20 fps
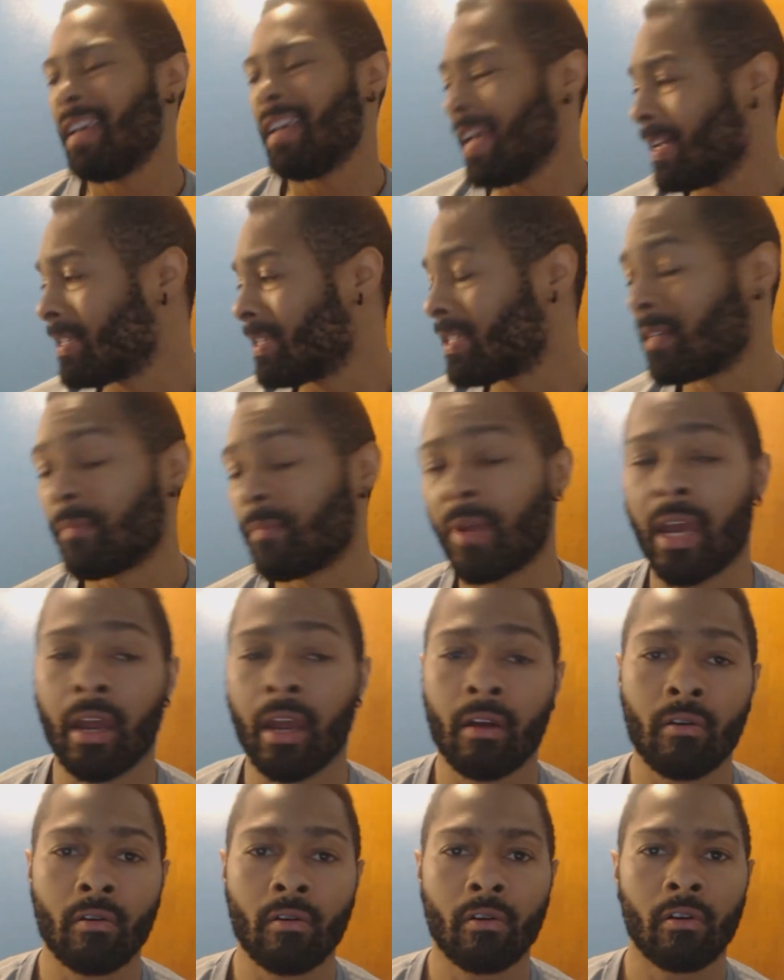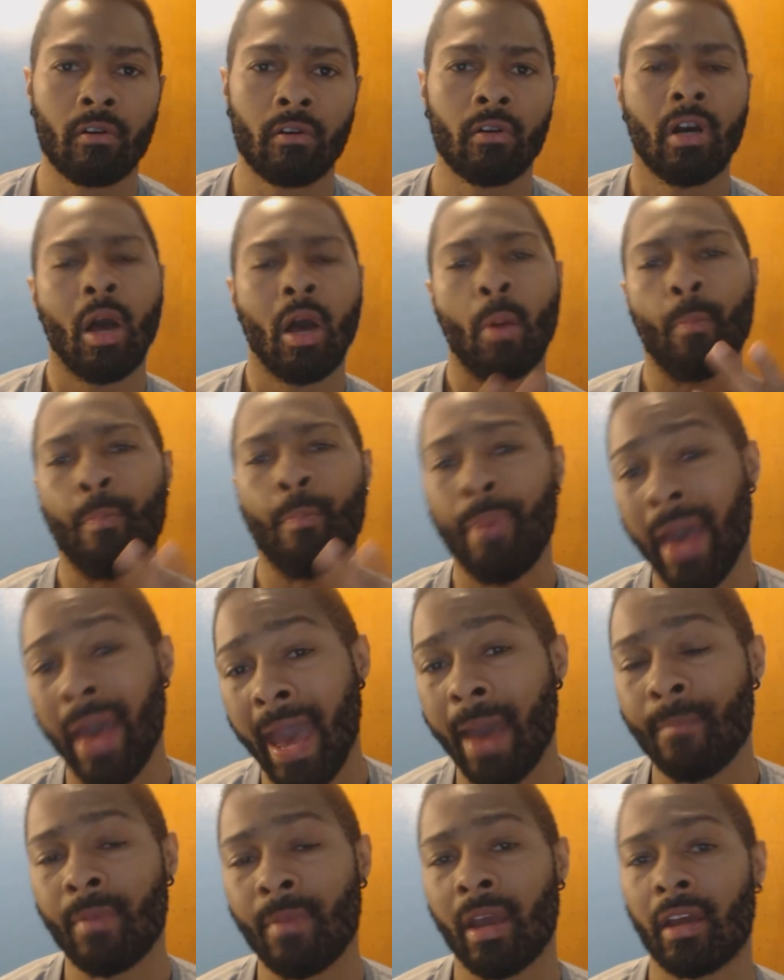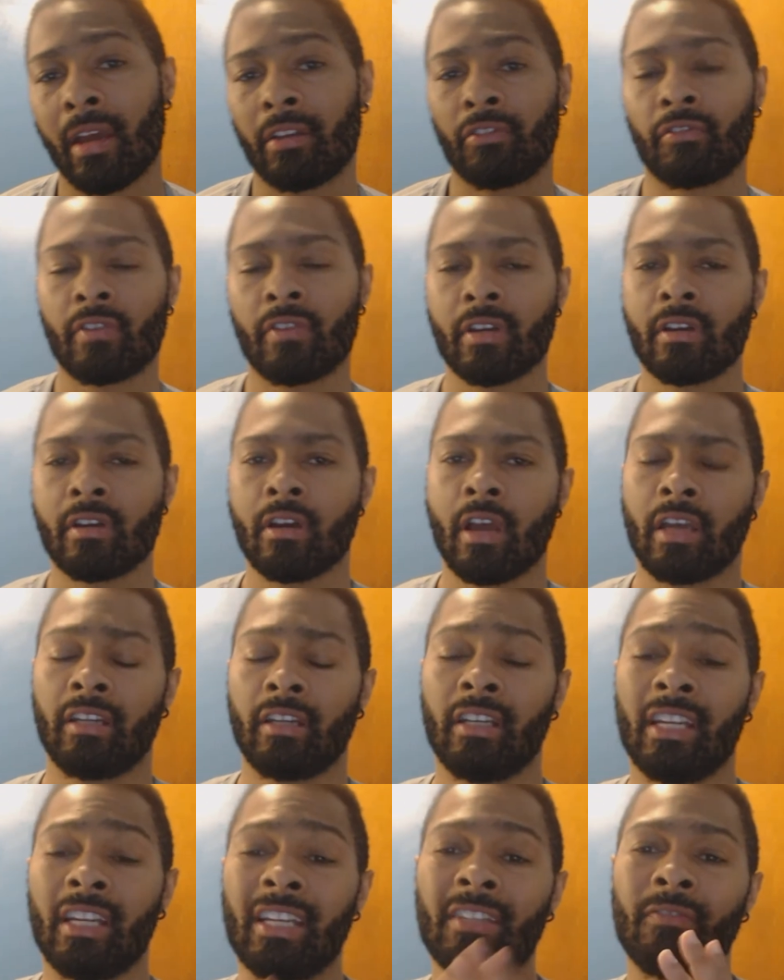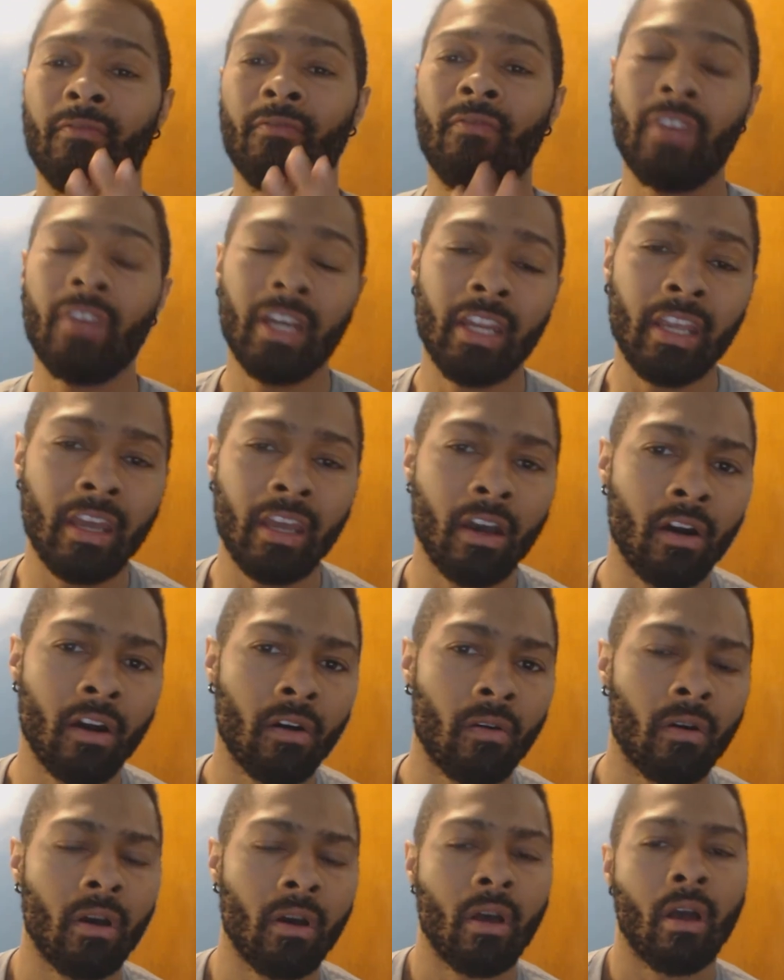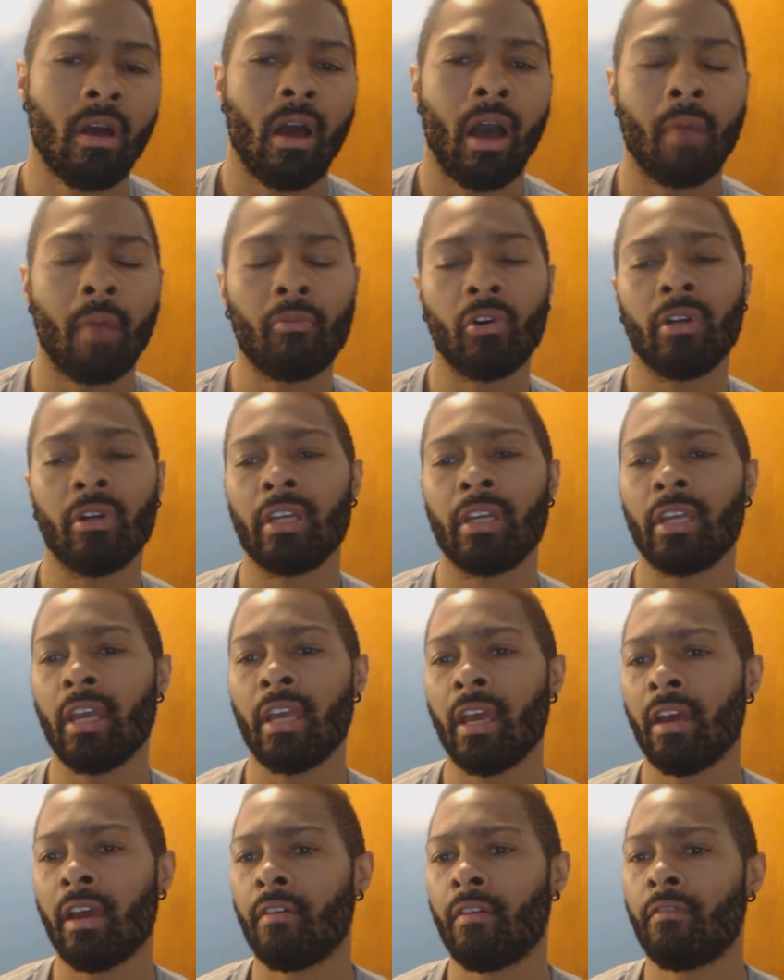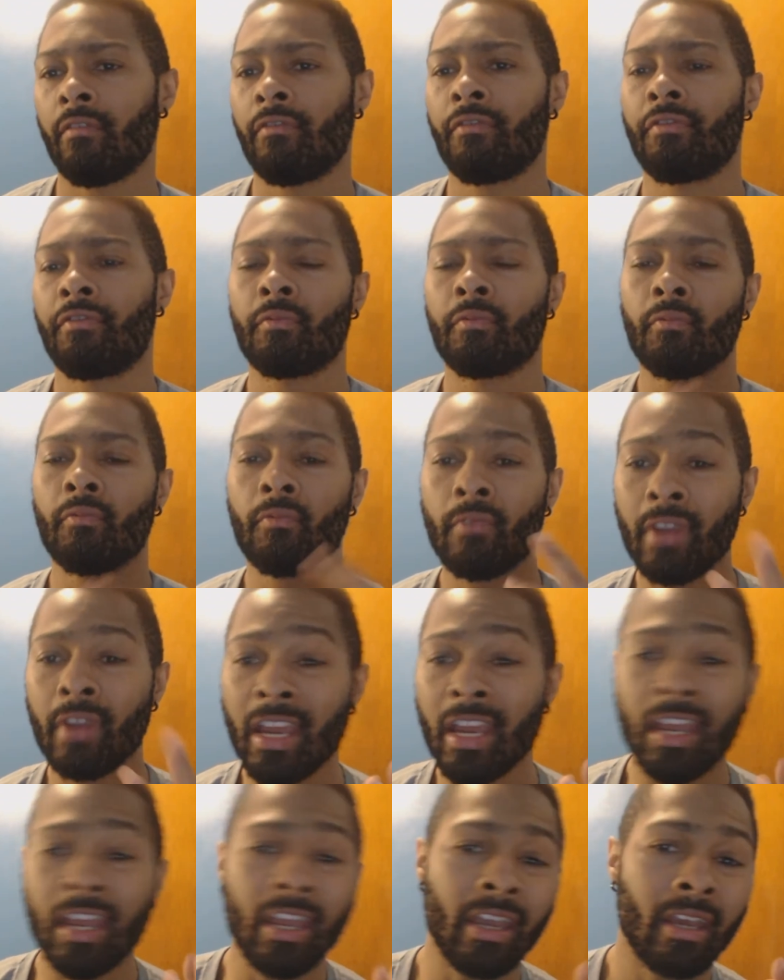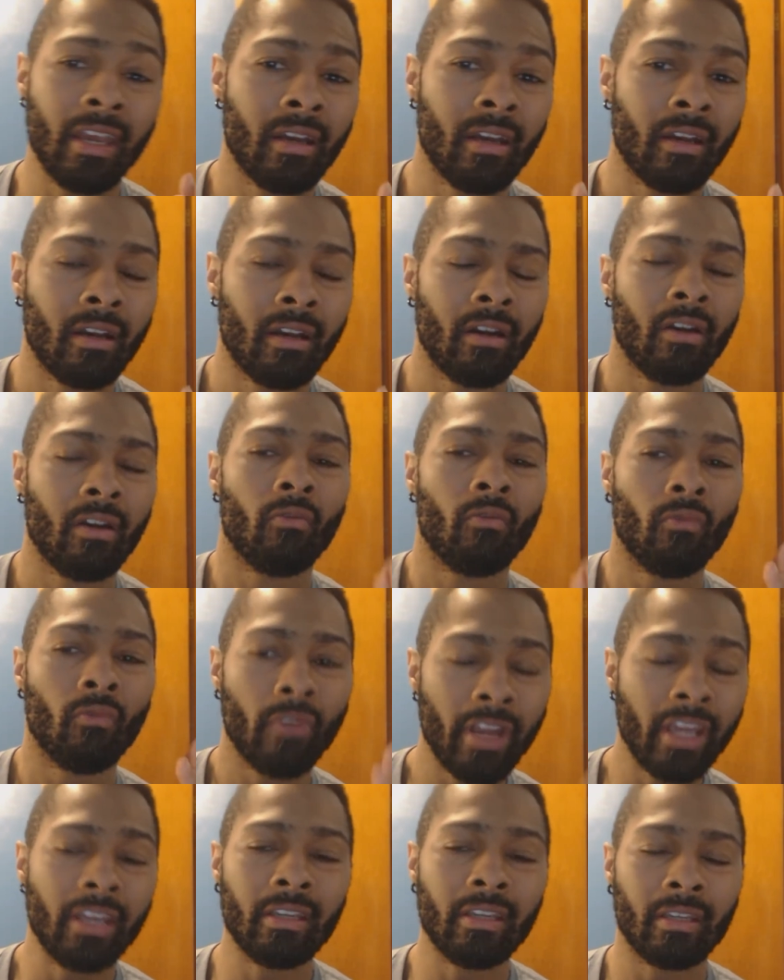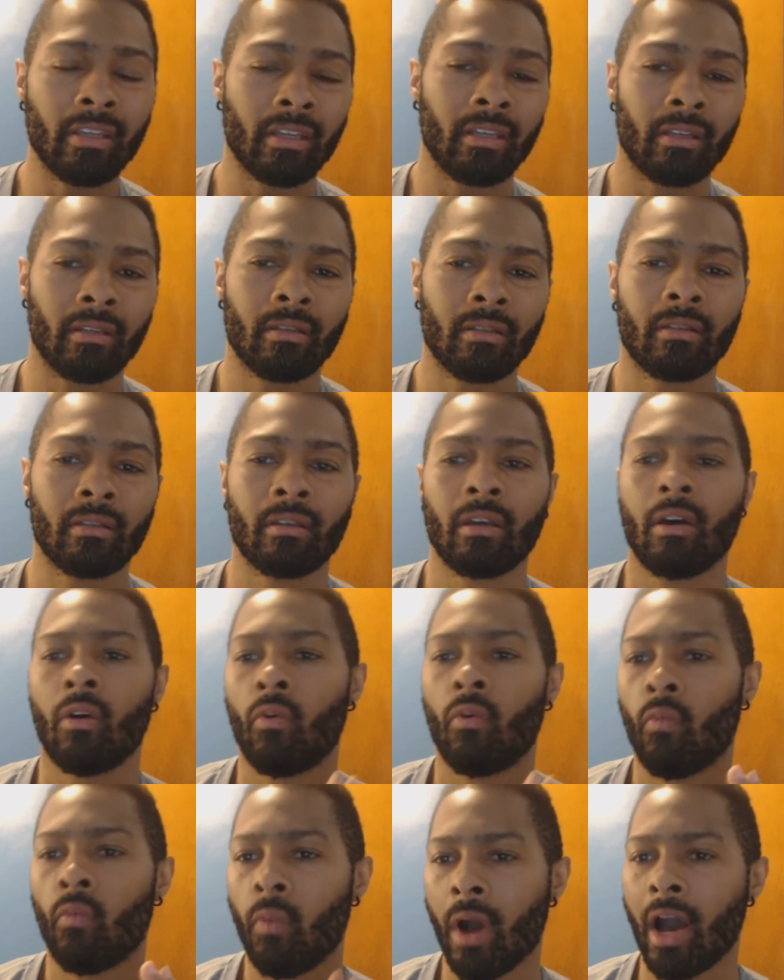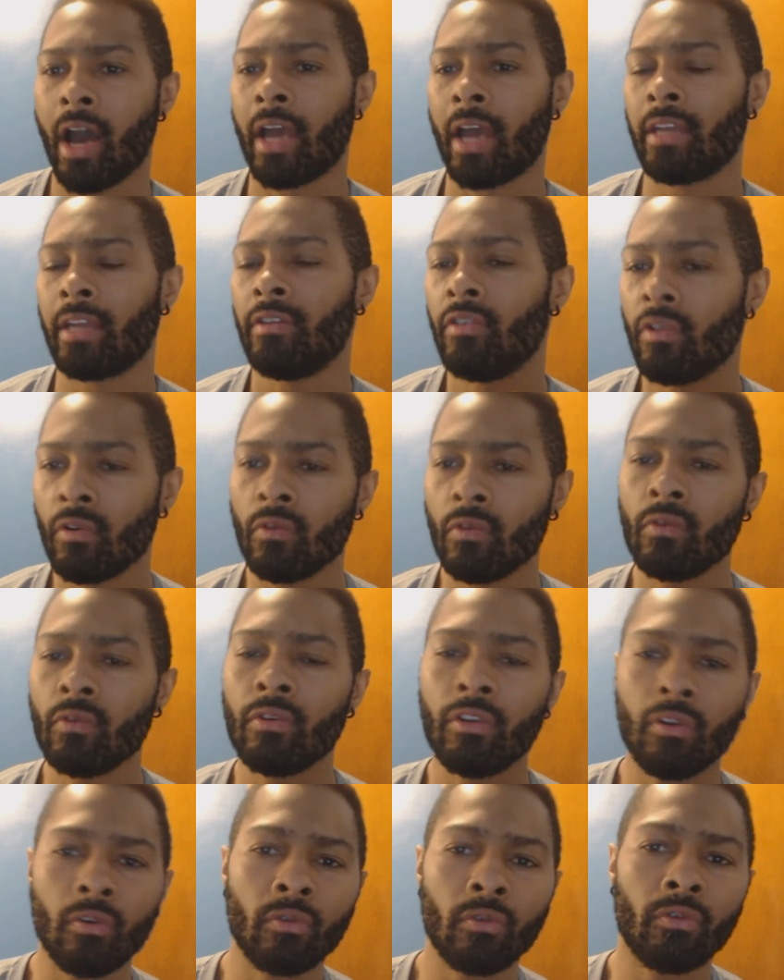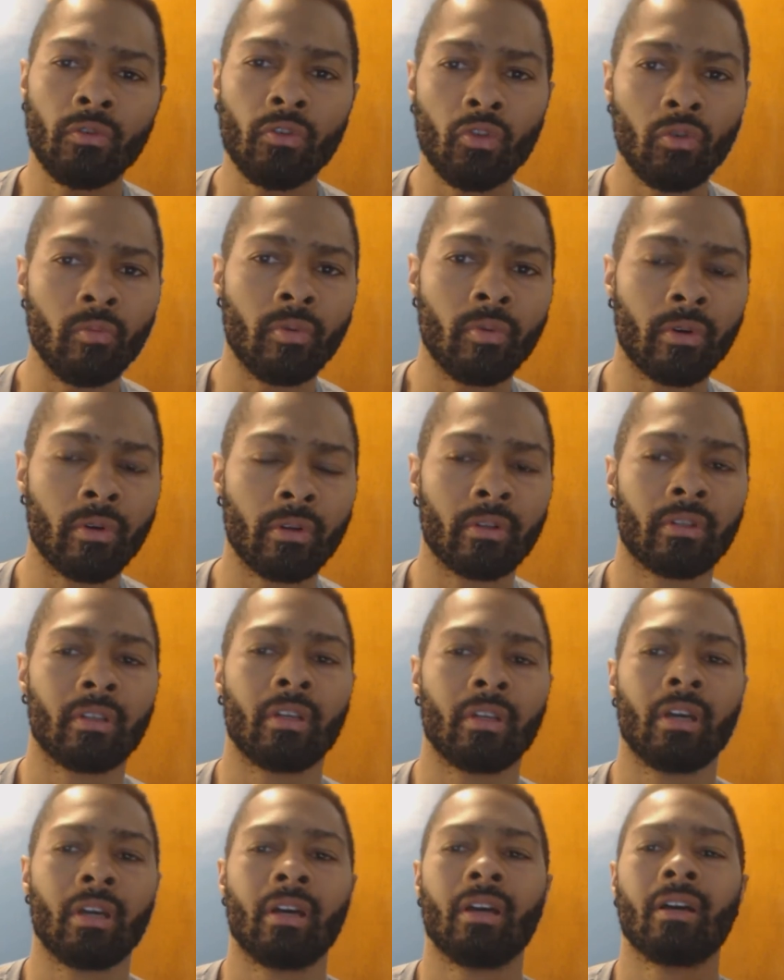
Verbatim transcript: It's your man Earl "Batman" Stringer, and in this video I'm going to give 3 reasons why new YouTubers